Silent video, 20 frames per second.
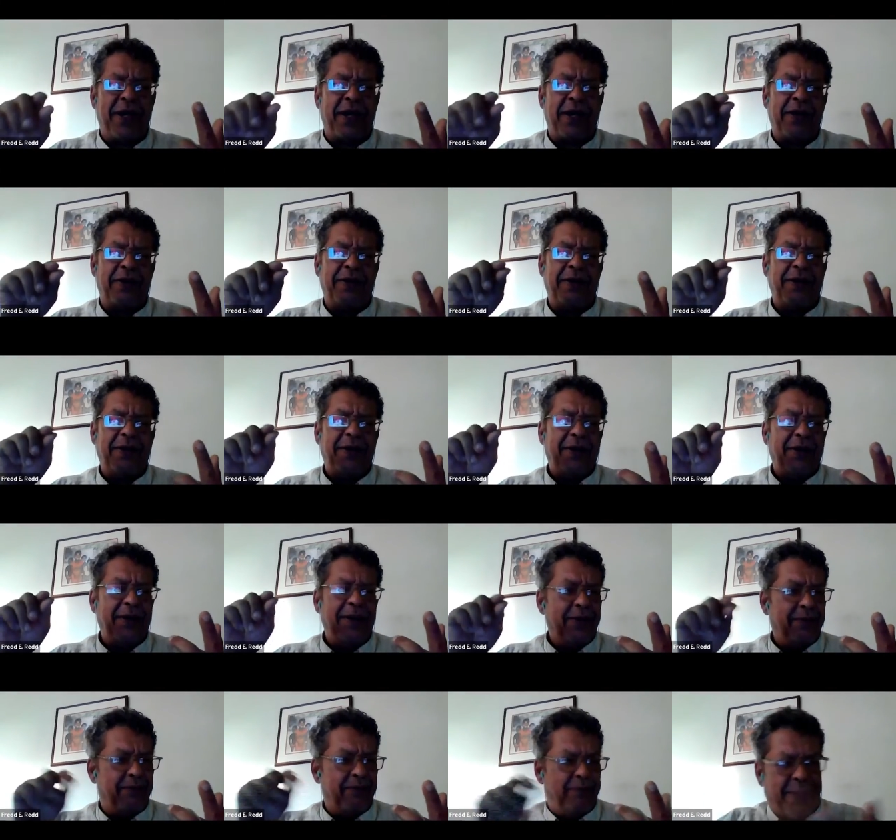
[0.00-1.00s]
had
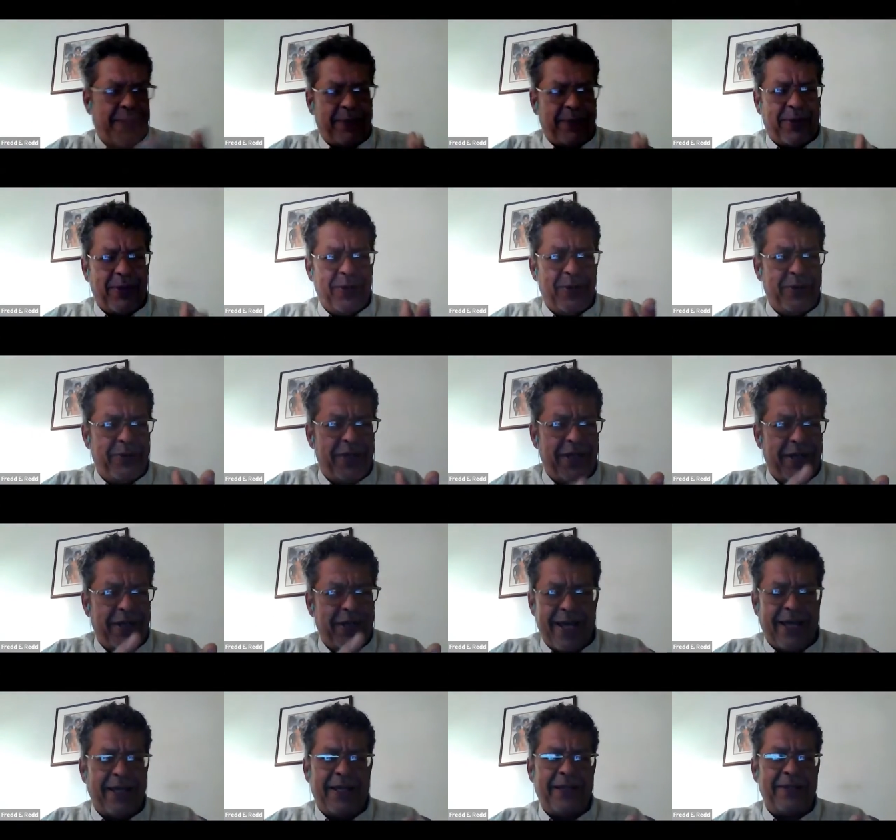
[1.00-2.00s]
people who did
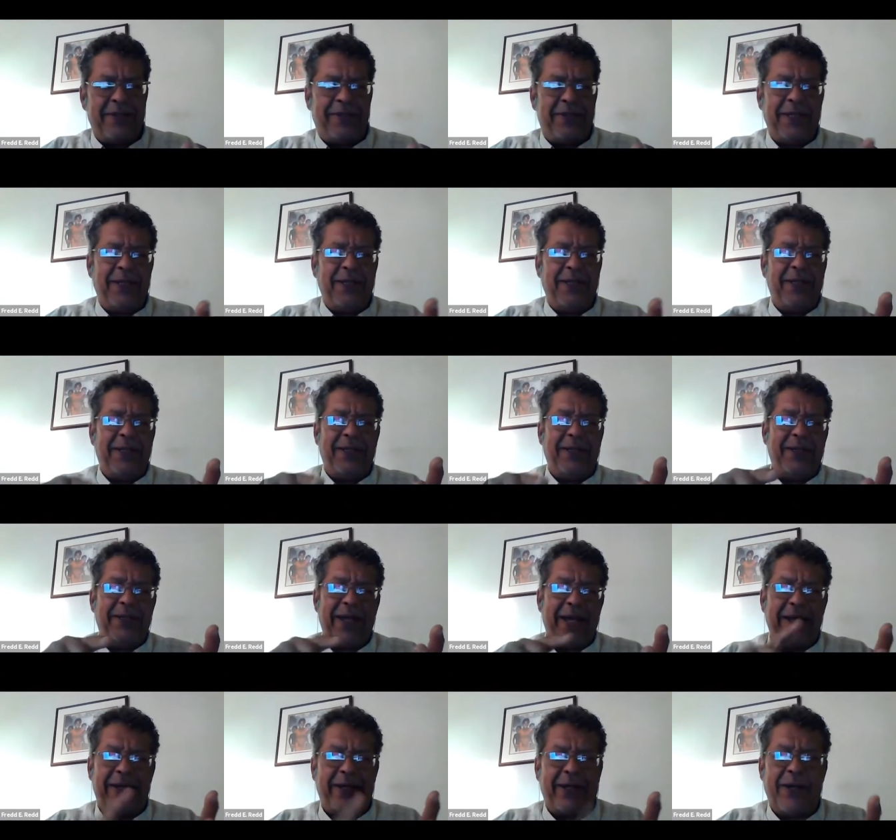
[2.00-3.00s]
LSD,
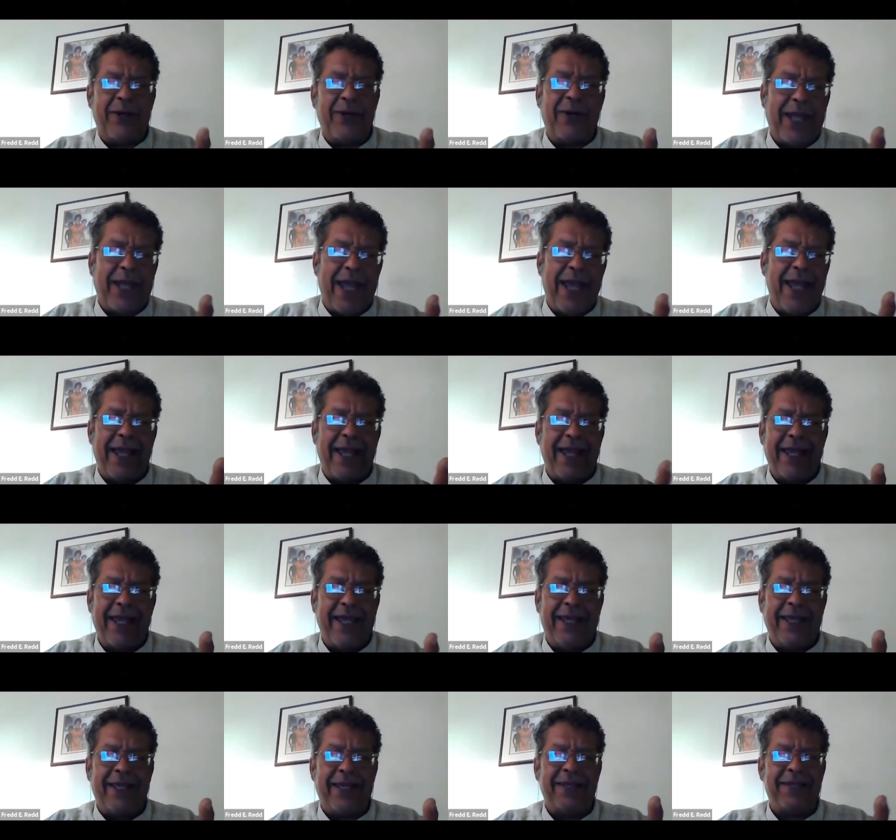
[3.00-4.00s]
you had cocaine
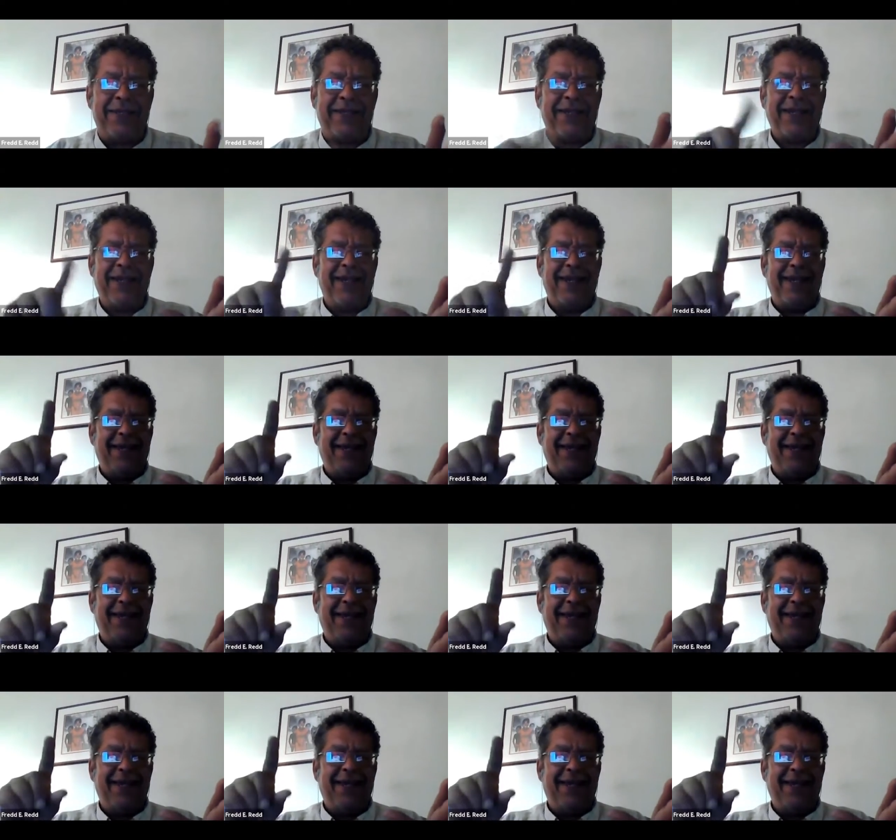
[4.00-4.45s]
heads,